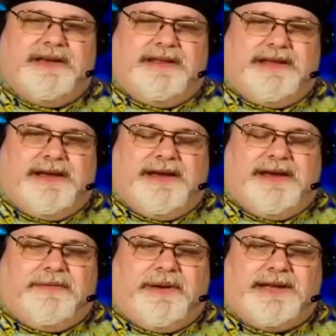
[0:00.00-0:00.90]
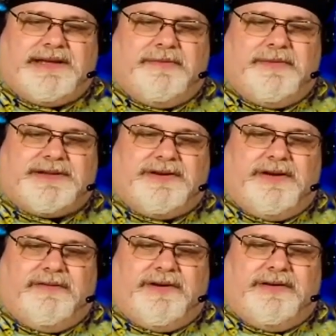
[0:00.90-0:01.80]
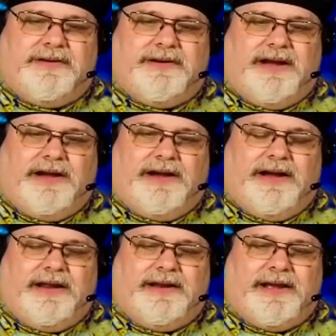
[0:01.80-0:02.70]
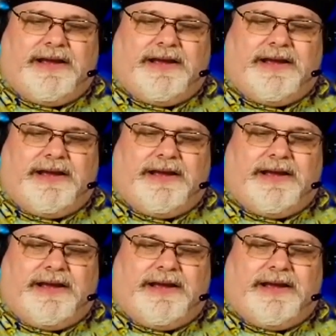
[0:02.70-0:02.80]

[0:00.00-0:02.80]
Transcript: the the pandemic took over uh, and I